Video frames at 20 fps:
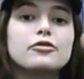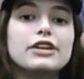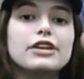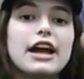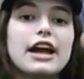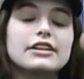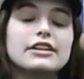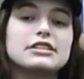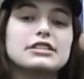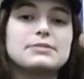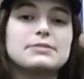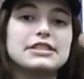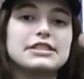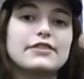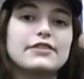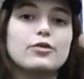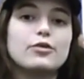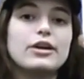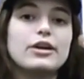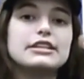react in
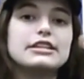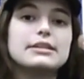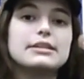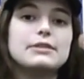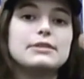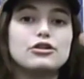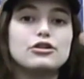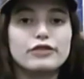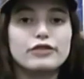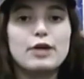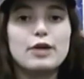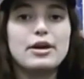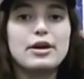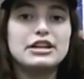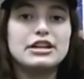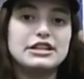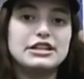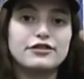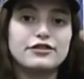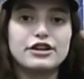specific ways can be a great way
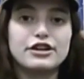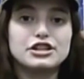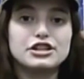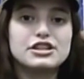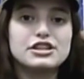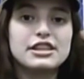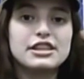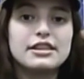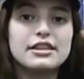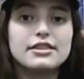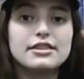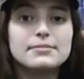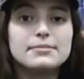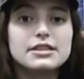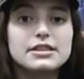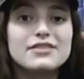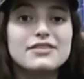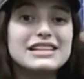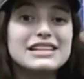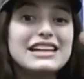to differentiate
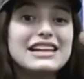themselves,